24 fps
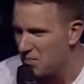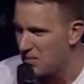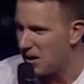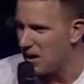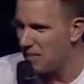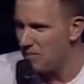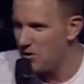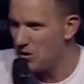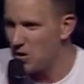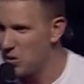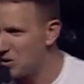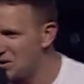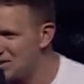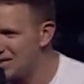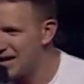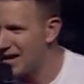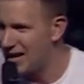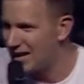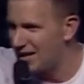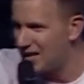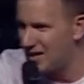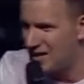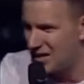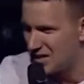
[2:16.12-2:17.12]
Maybe your
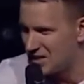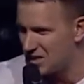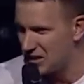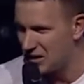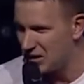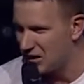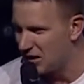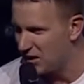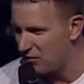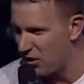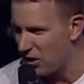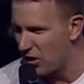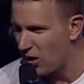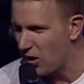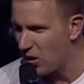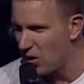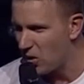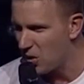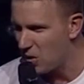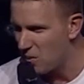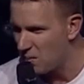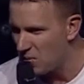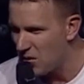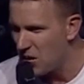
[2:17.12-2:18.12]
daddy doesn't live at
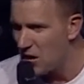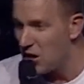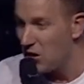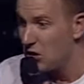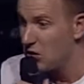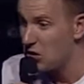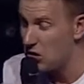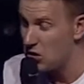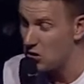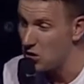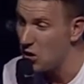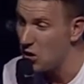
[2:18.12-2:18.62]
home. You